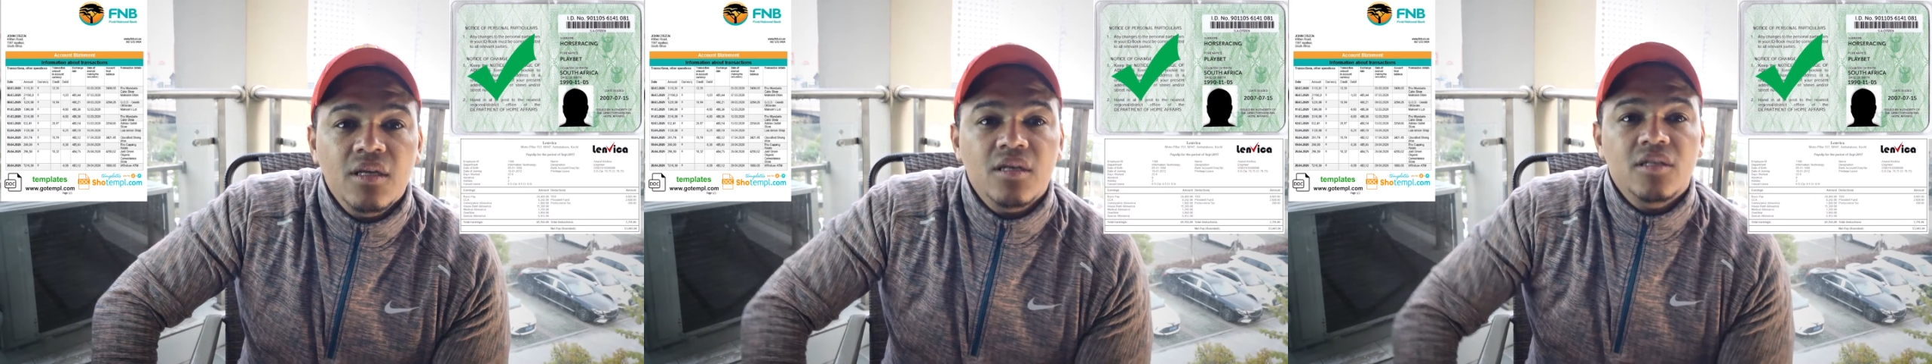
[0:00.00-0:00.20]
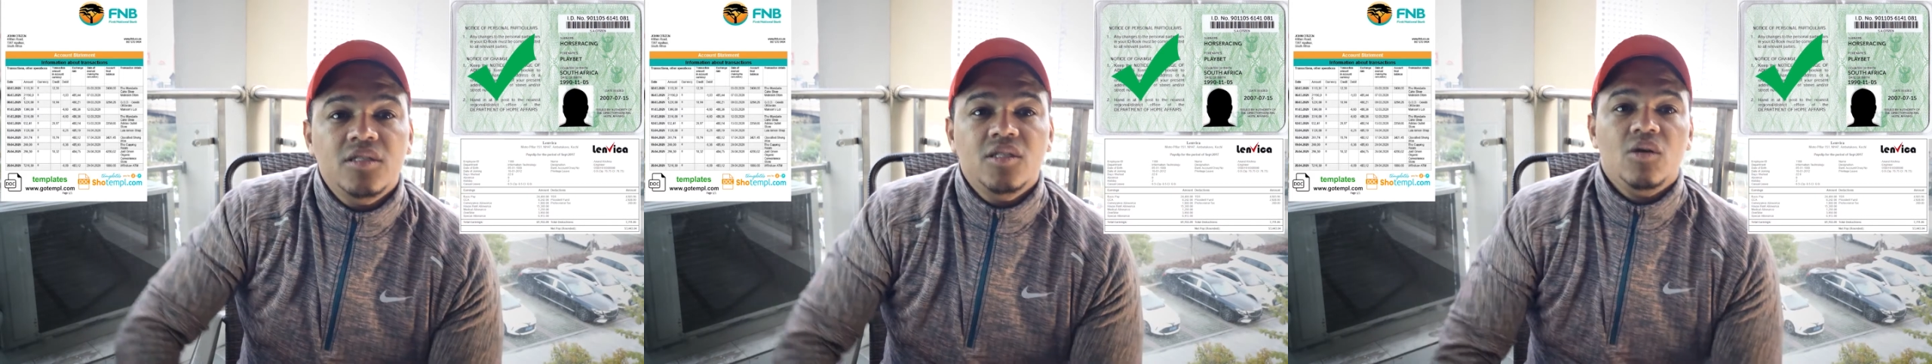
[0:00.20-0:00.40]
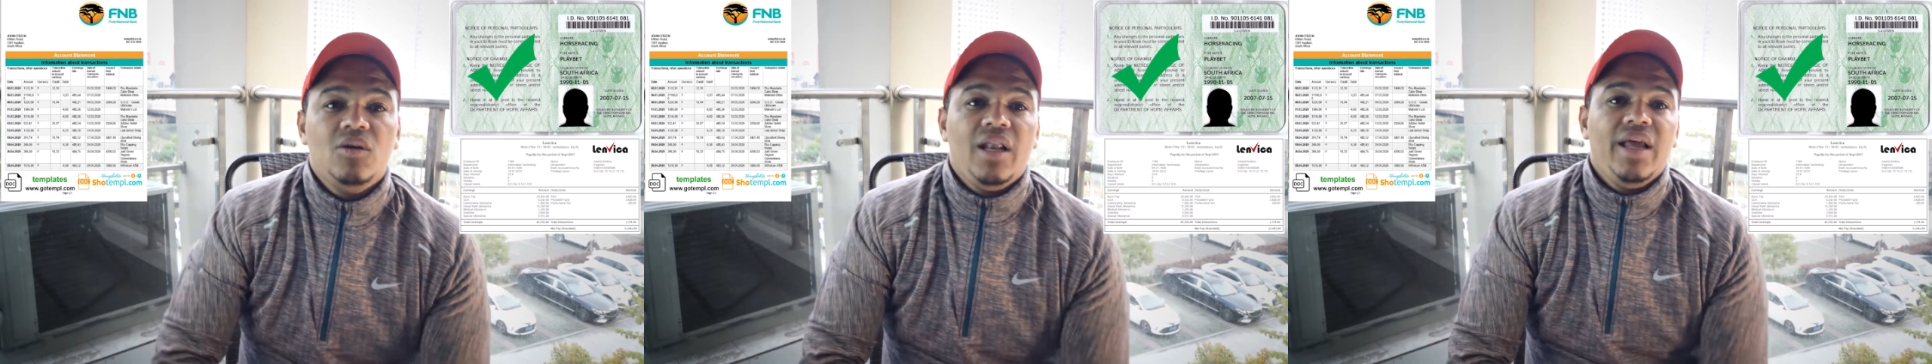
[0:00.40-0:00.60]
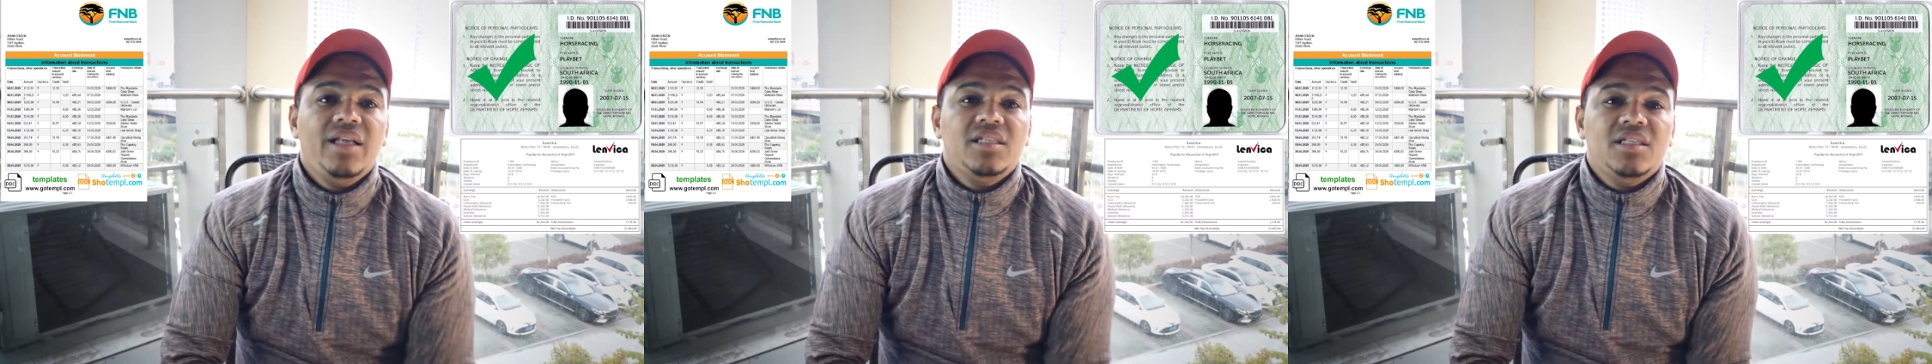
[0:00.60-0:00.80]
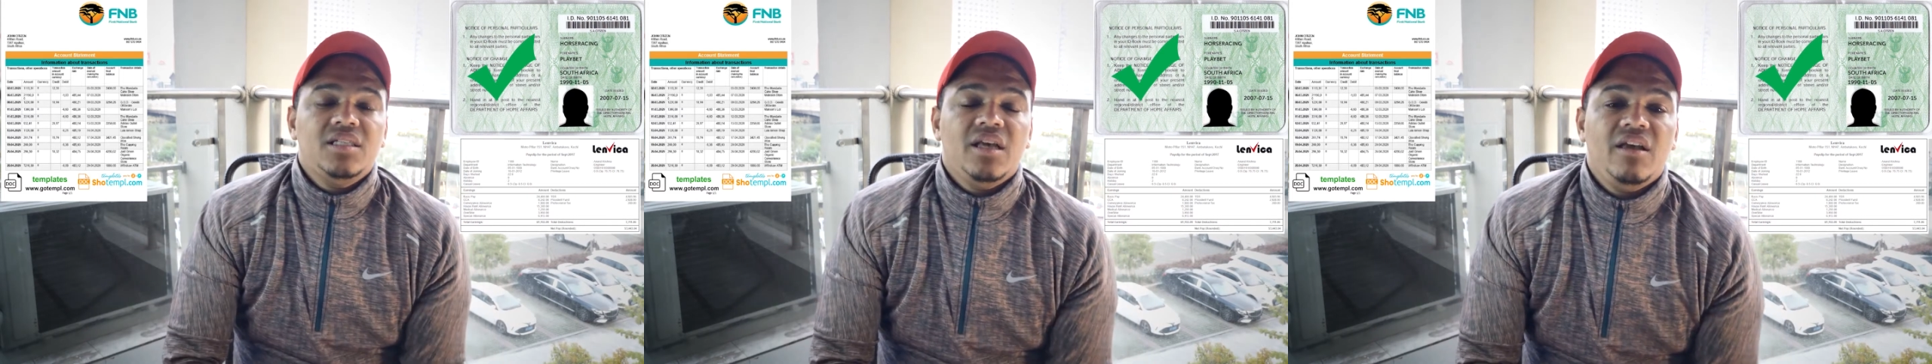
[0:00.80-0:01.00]
So
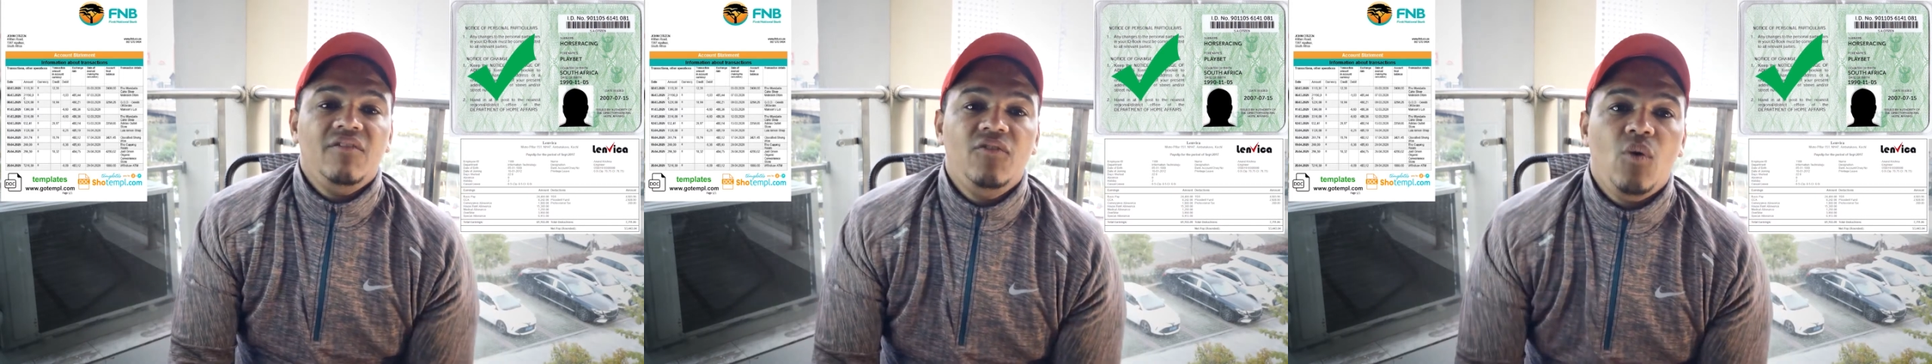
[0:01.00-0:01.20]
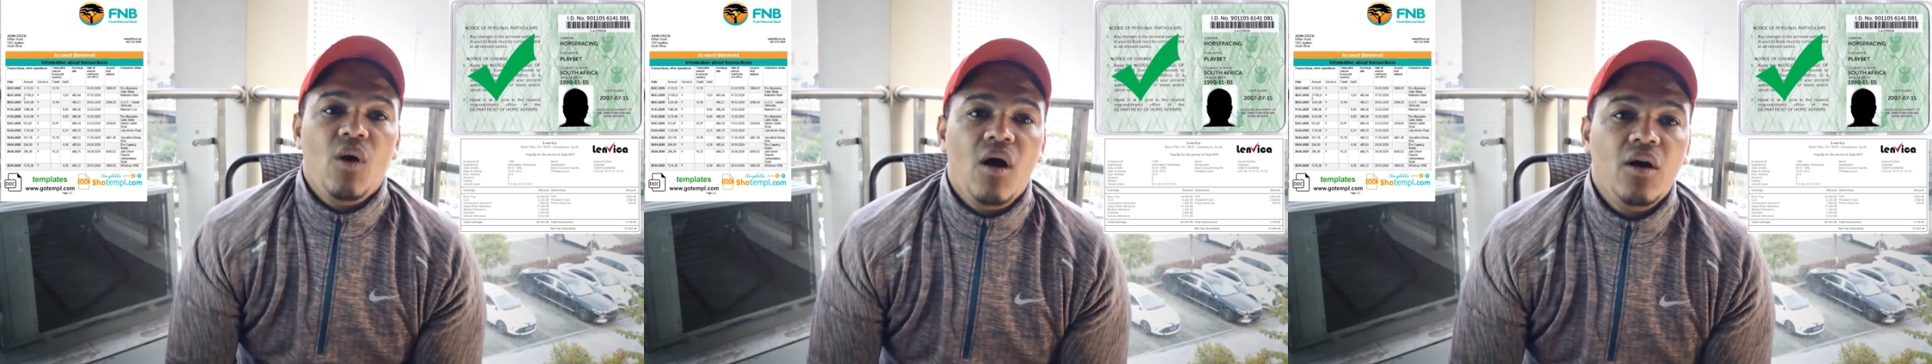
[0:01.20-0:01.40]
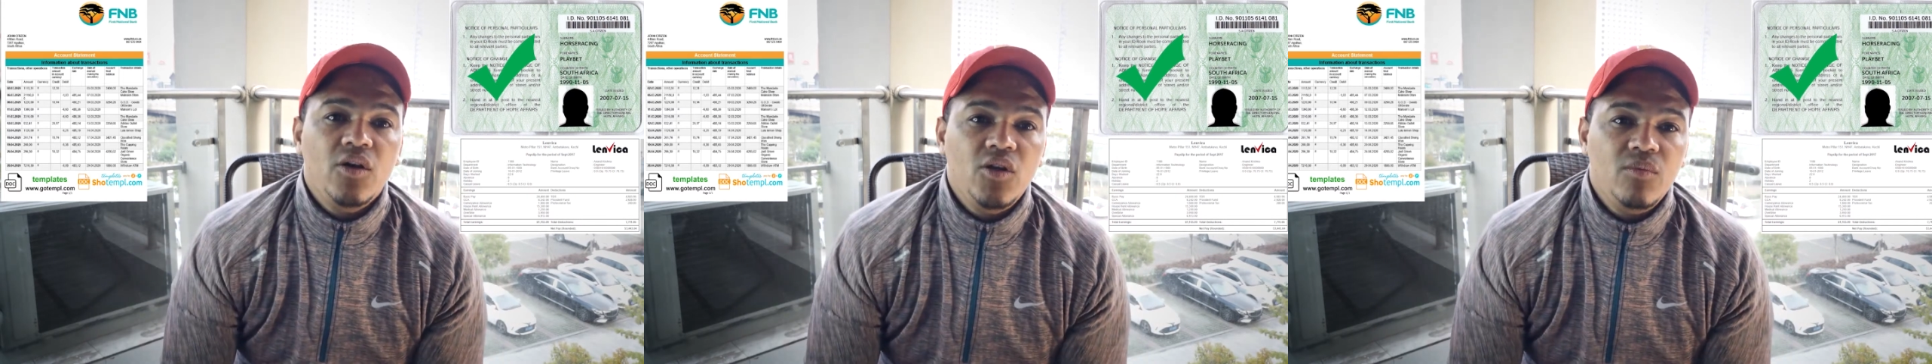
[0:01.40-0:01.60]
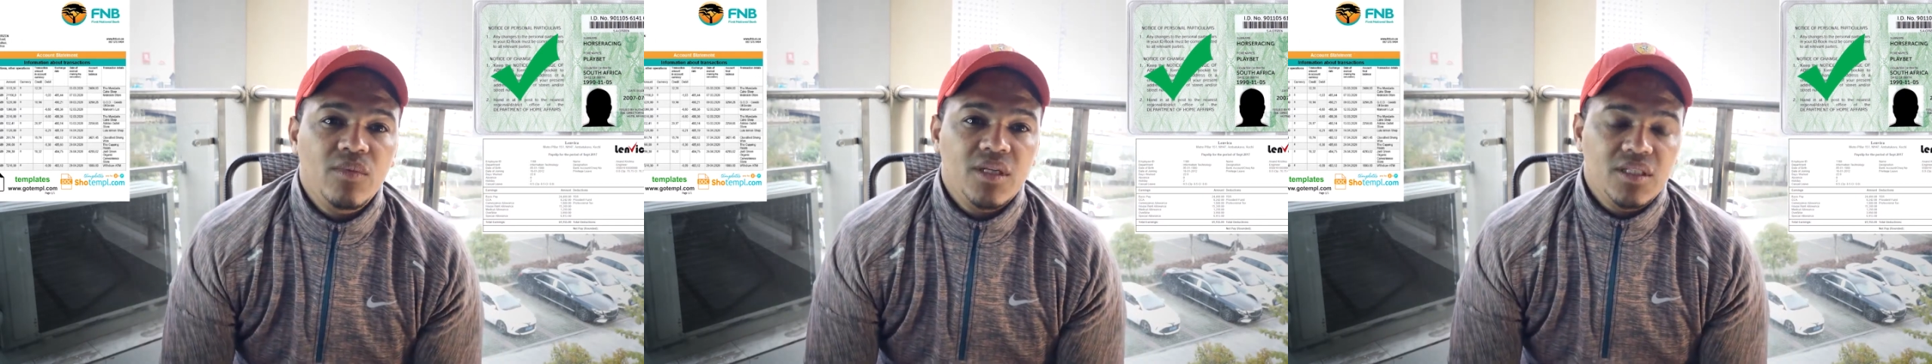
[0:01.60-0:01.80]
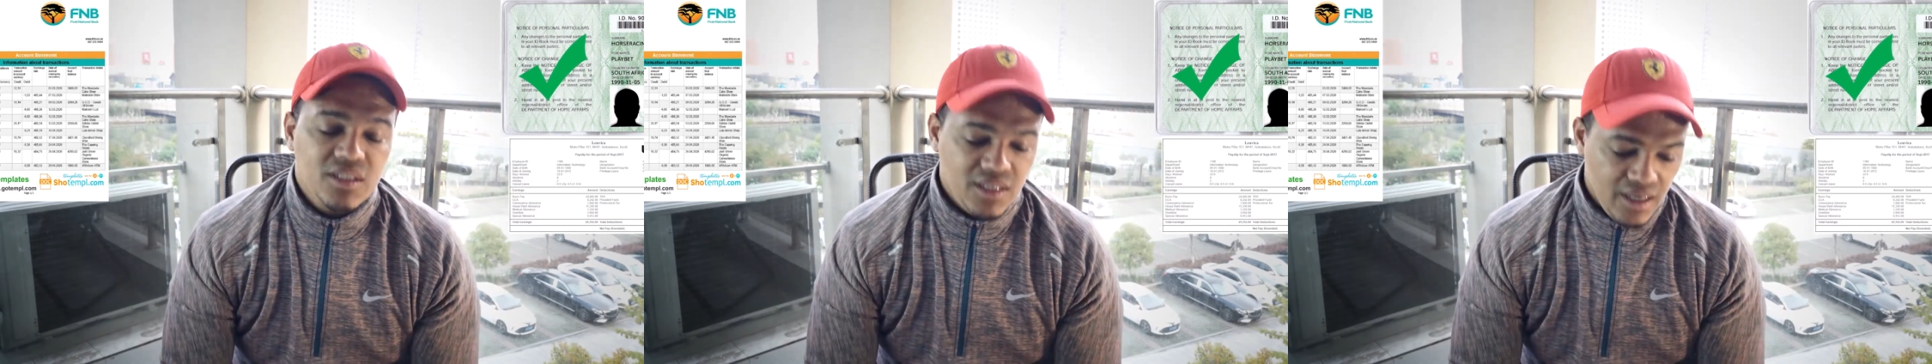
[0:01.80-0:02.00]
let's say, for
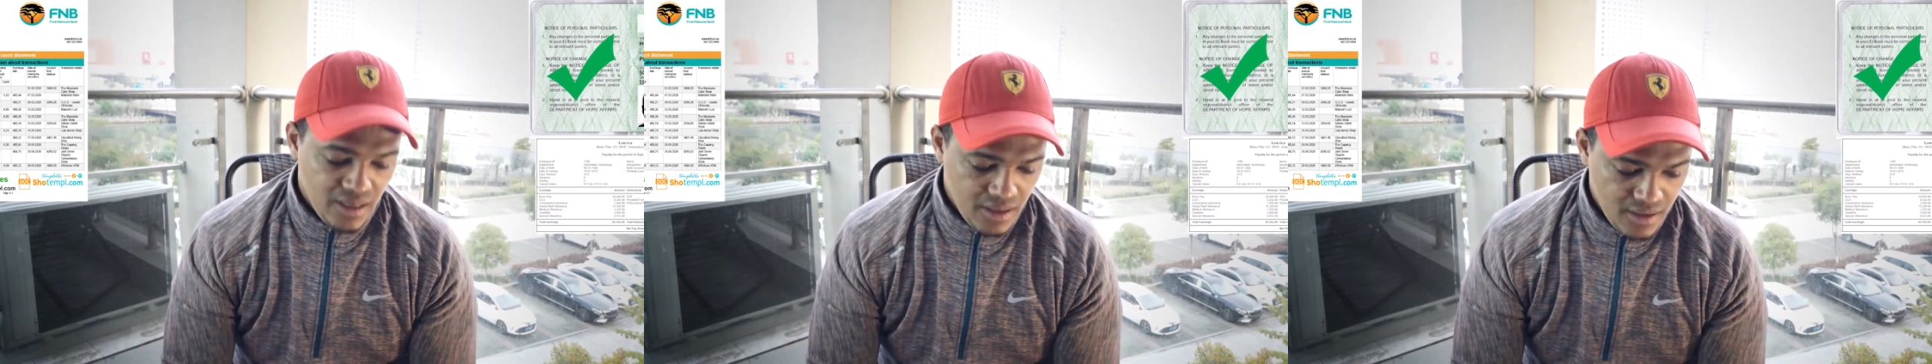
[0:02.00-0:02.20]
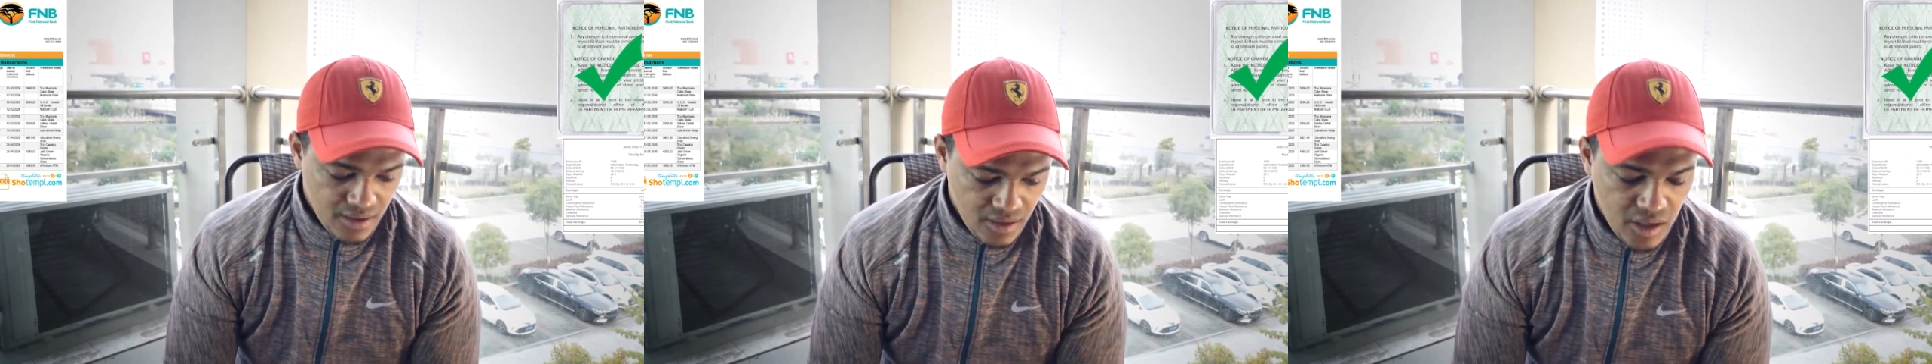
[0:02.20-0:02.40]
argument's sake,